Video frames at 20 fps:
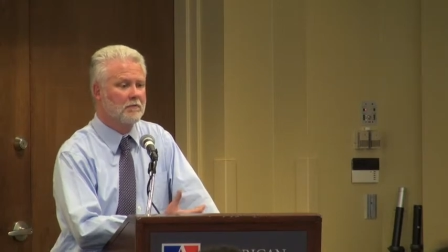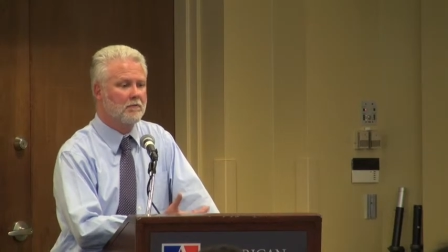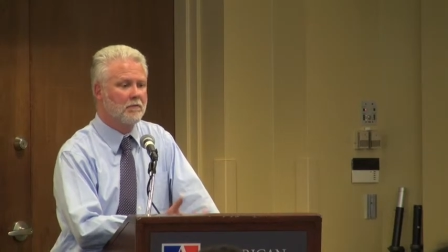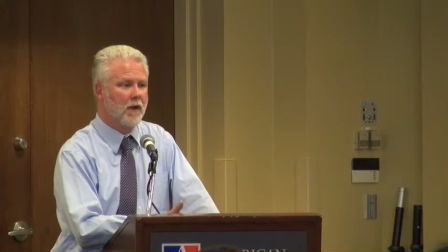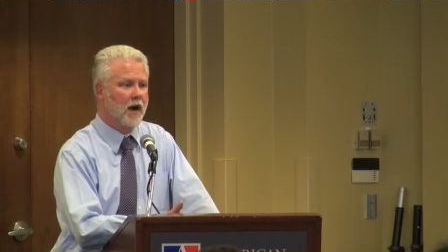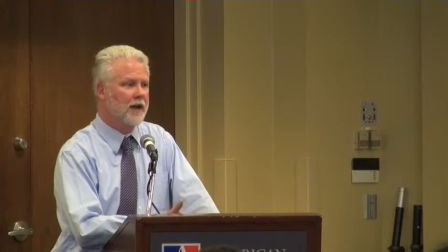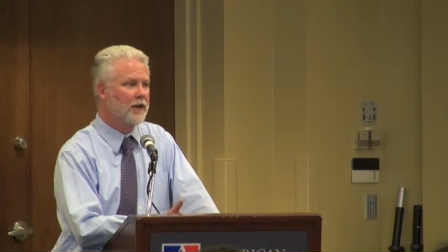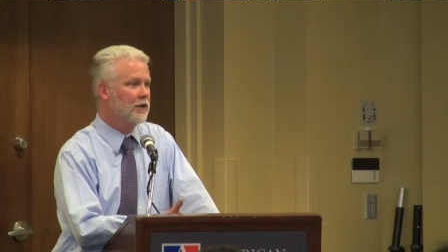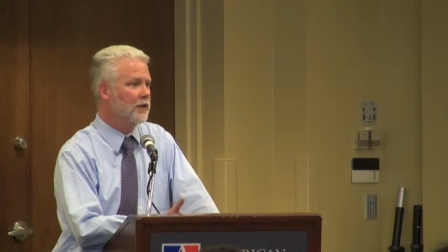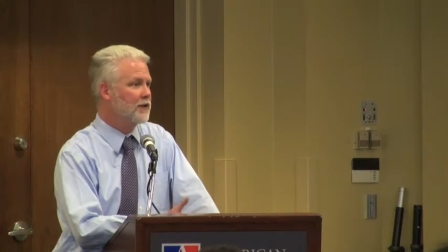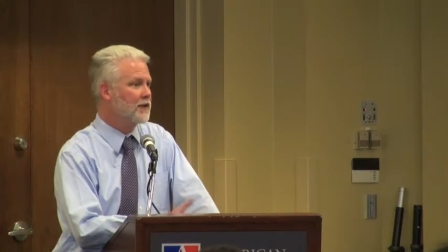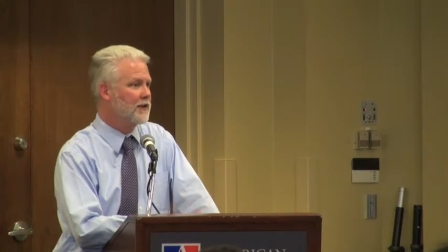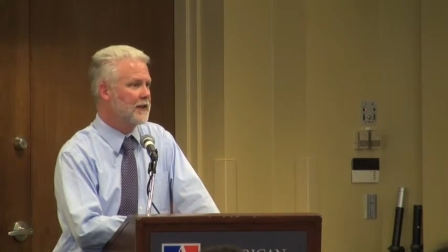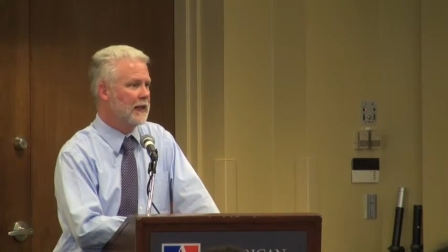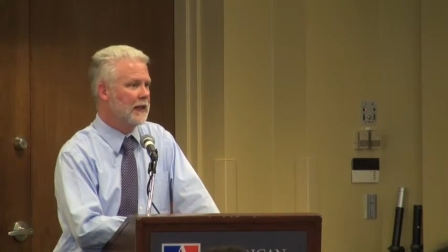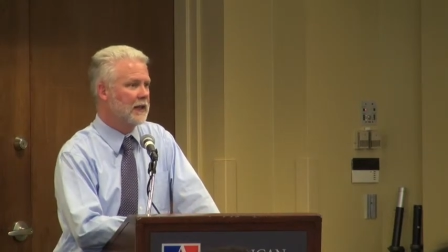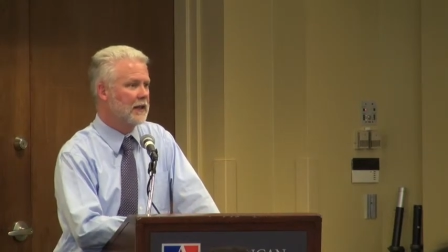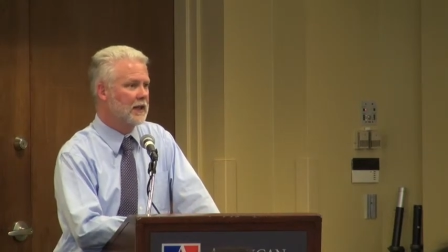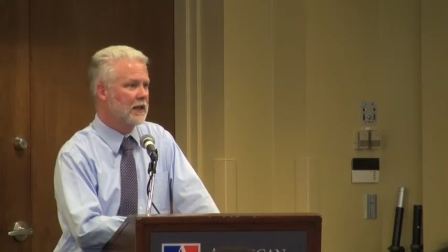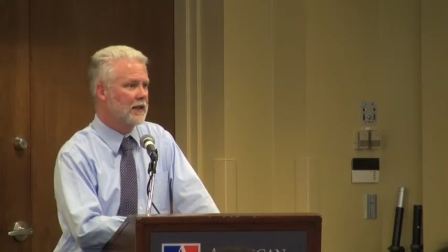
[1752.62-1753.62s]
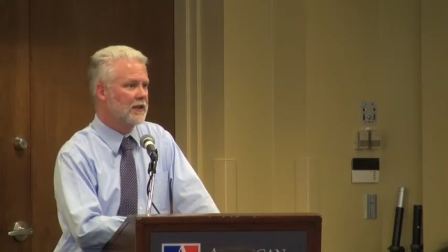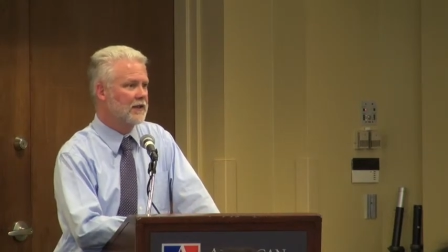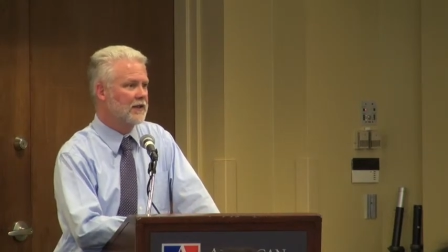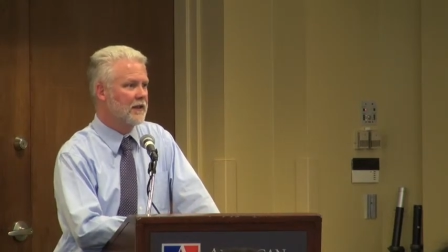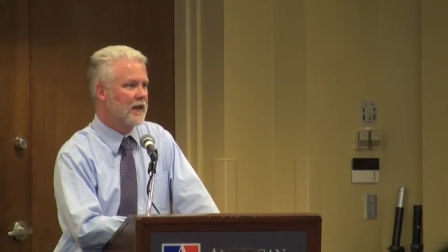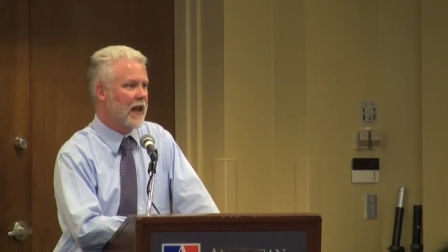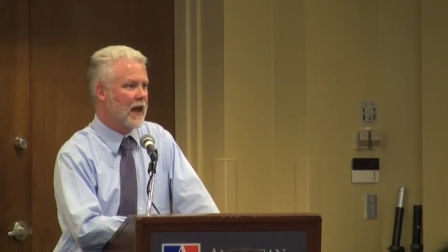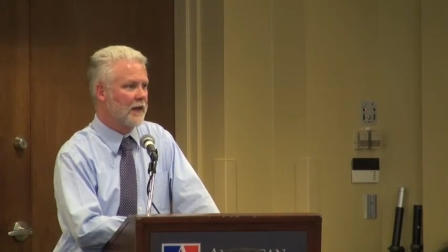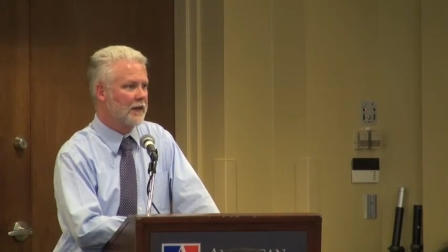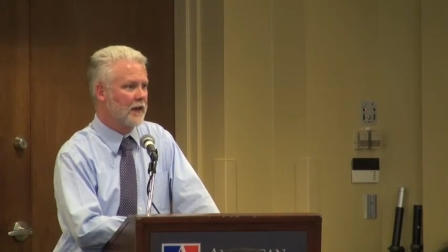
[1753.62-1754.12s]
My understanding is
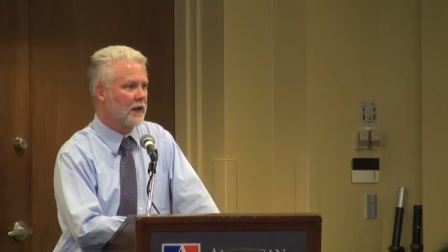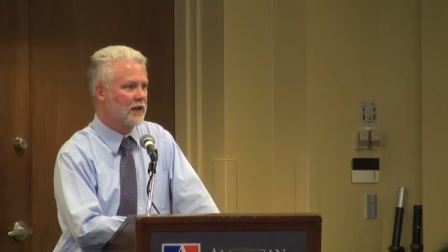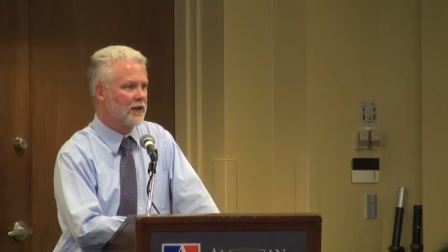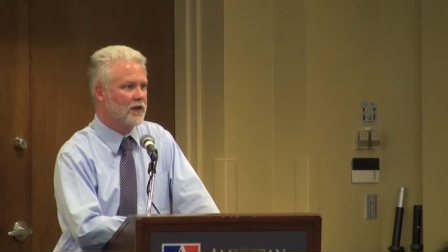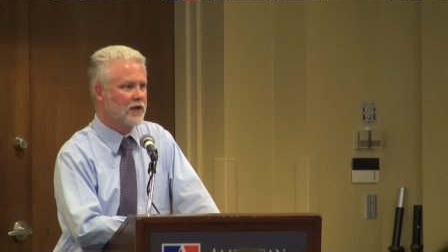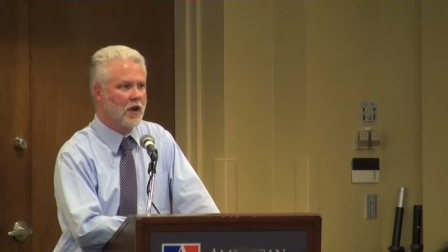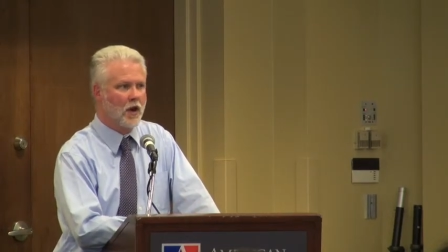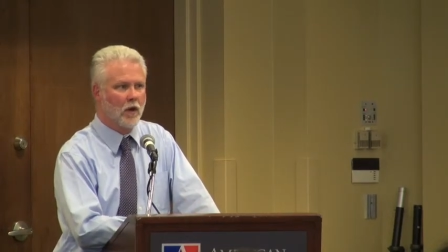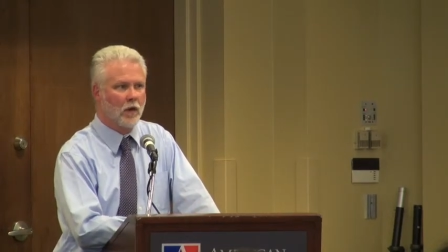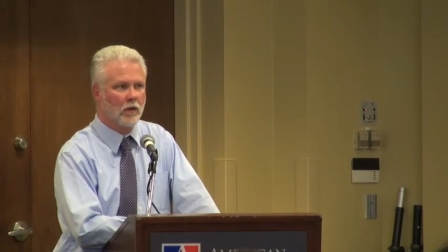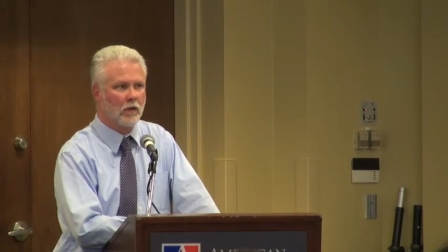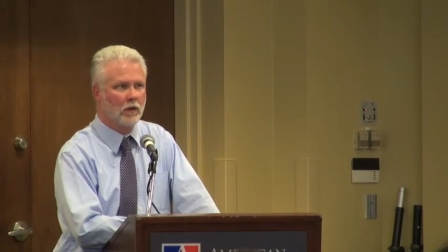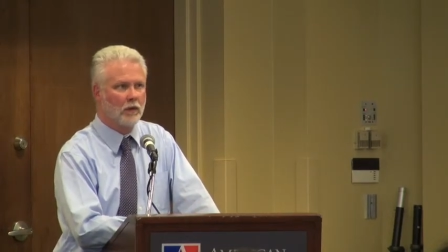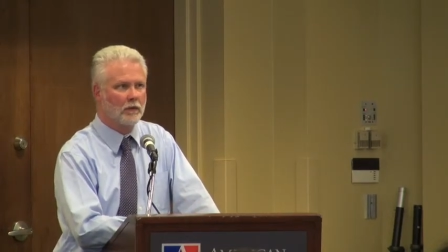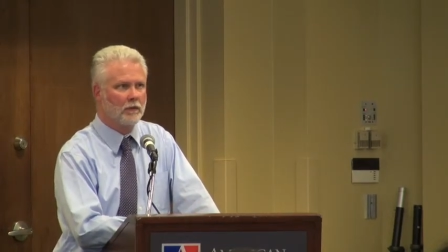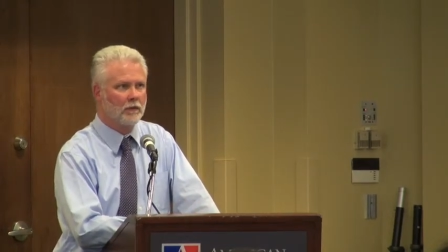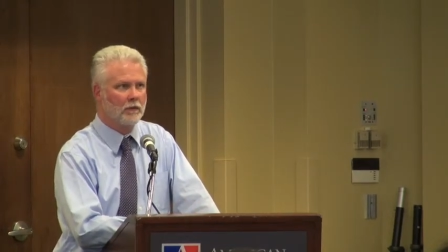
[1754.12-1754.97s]
that there's no,